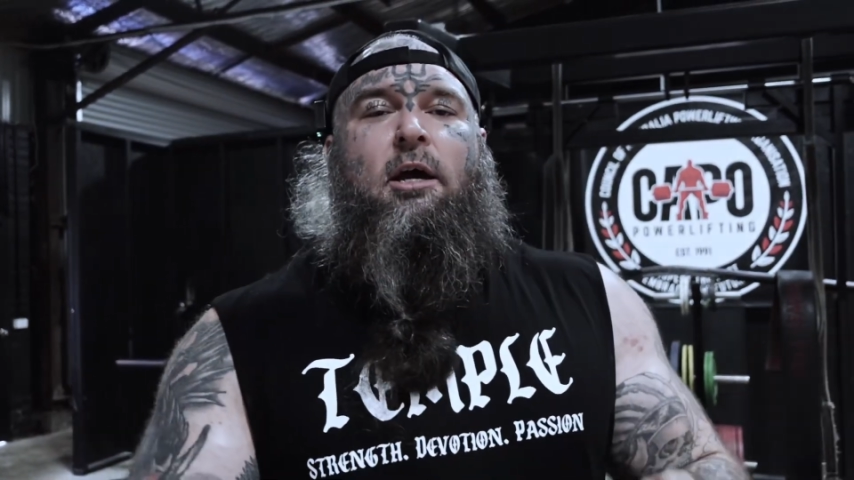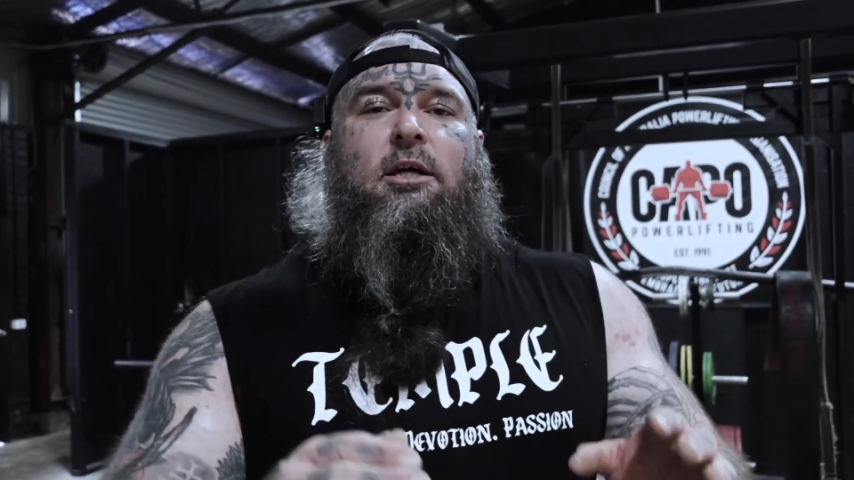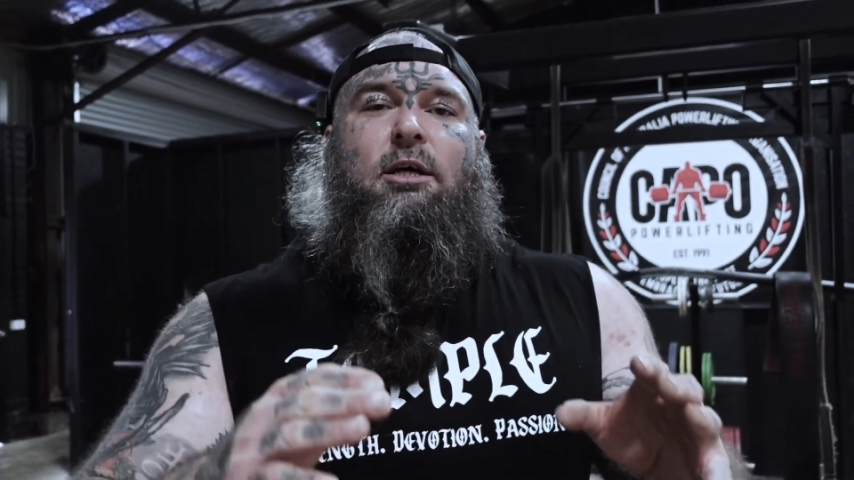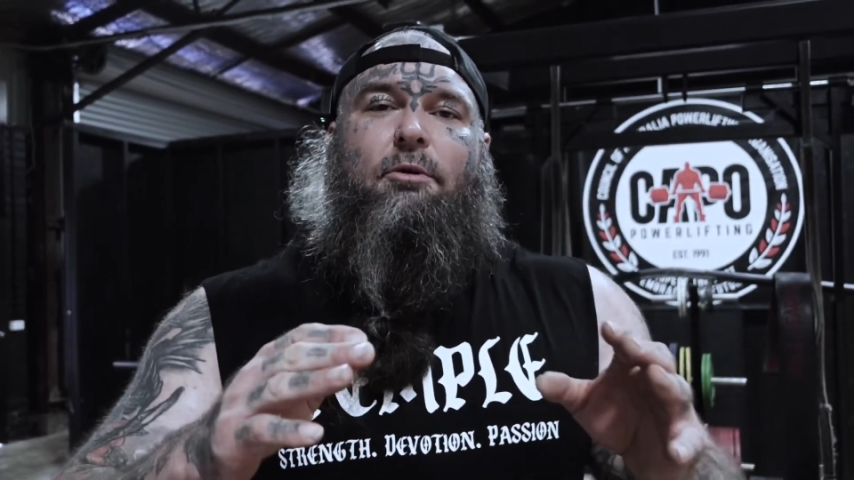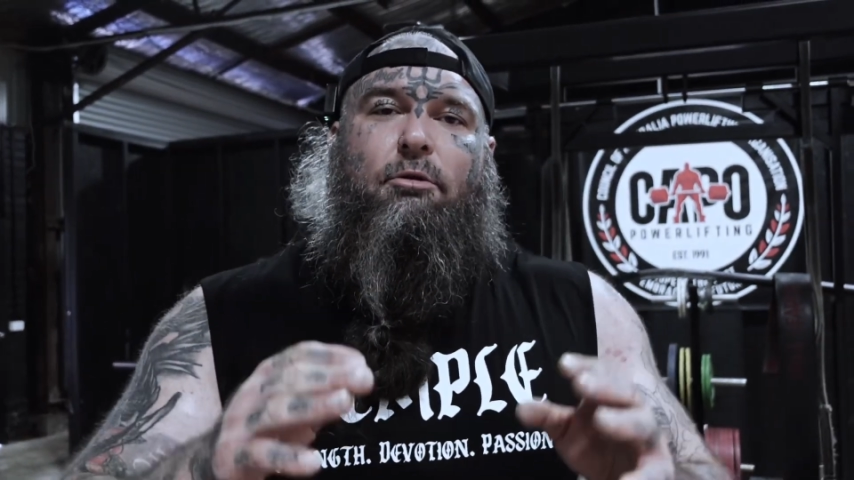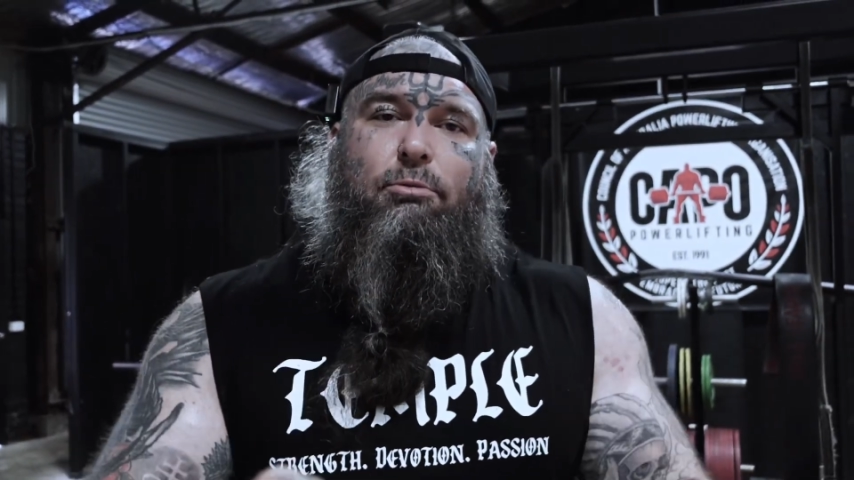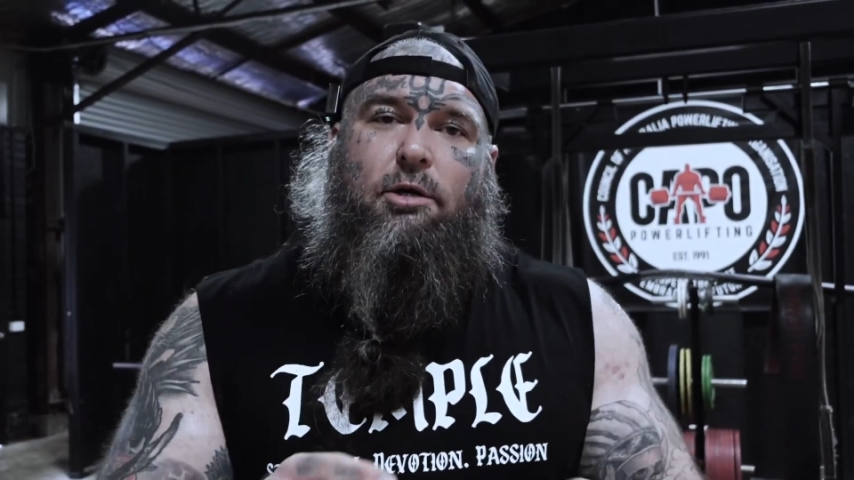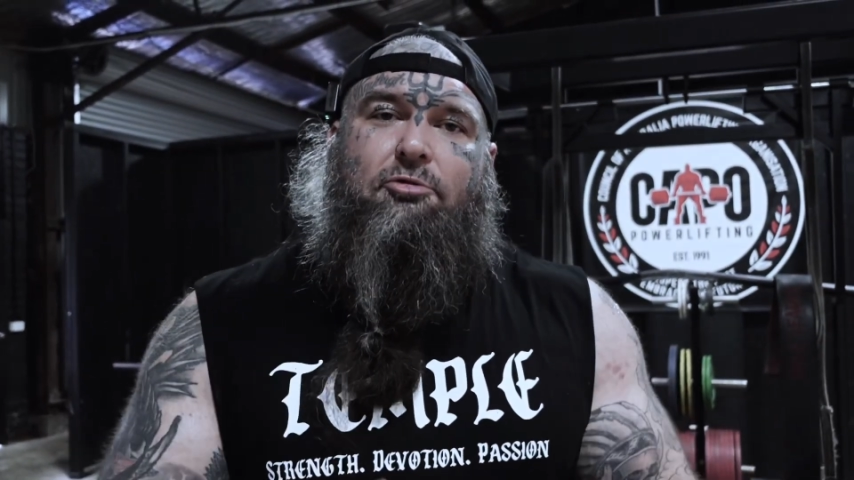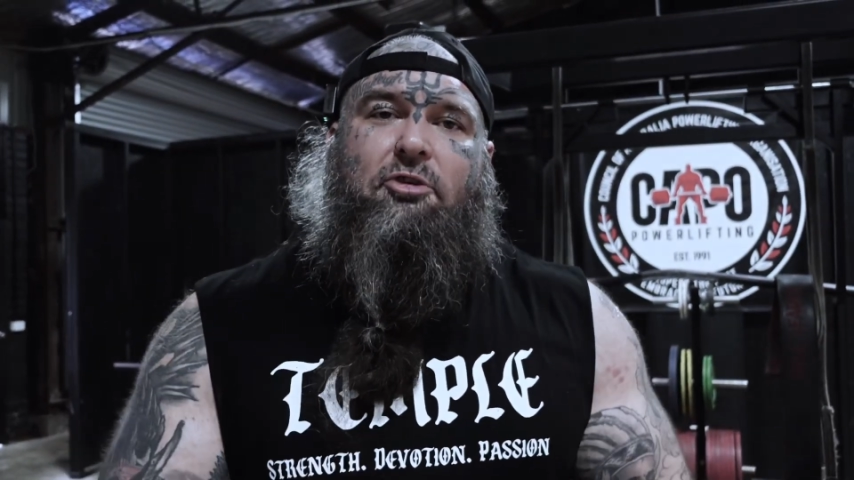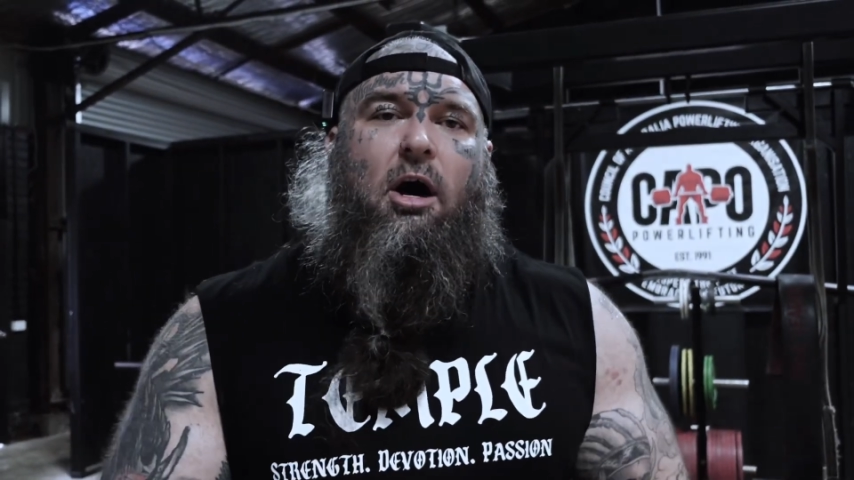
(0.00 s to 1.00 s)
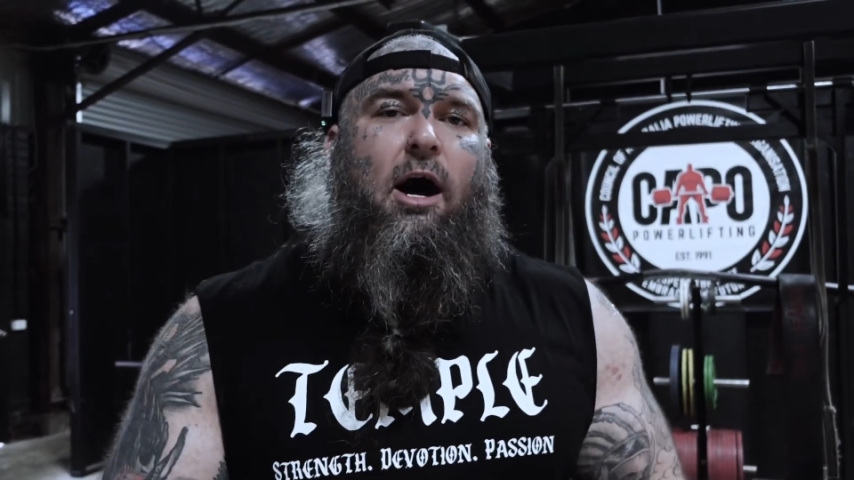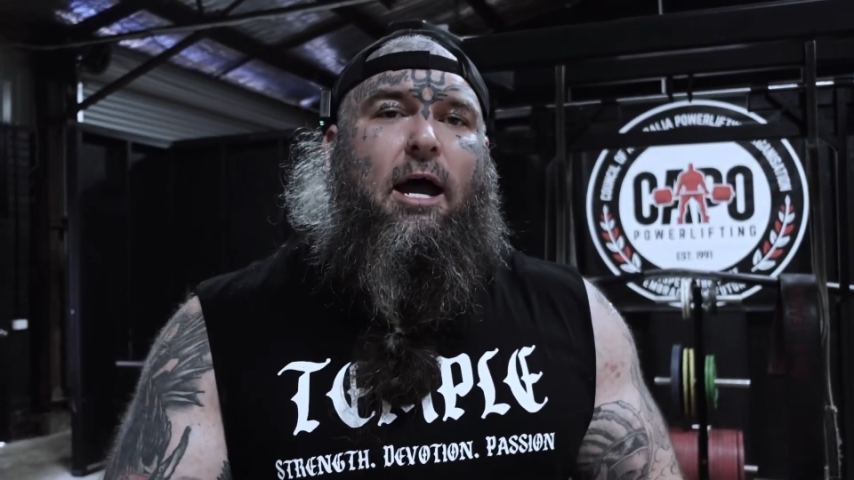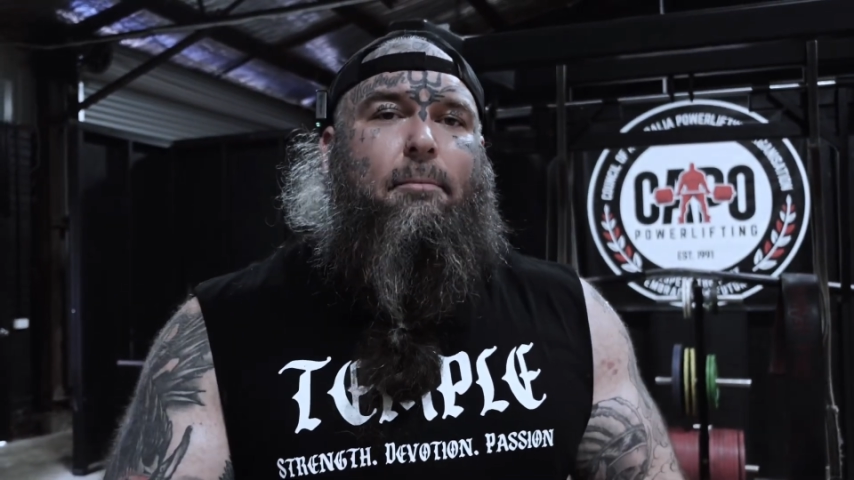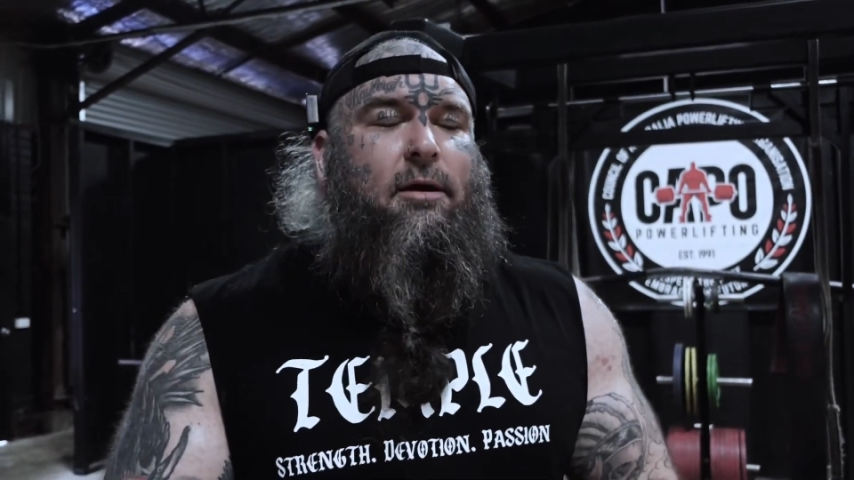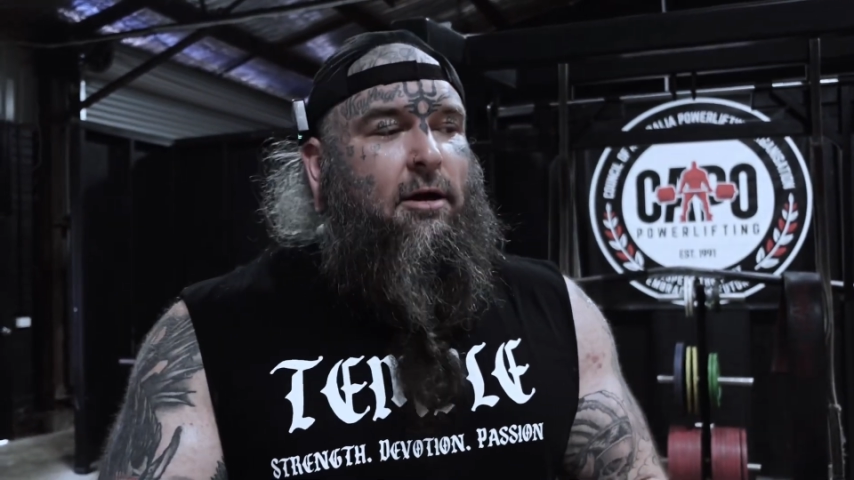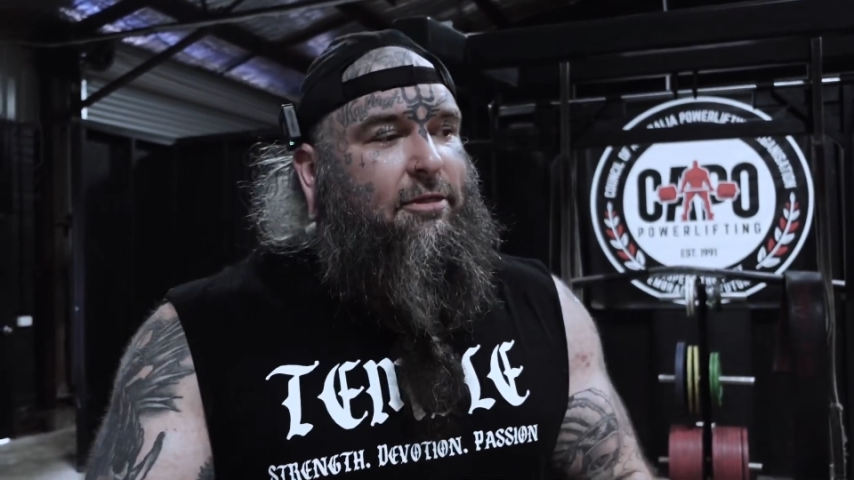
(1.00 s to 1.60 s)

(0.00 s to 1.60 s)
so in real time,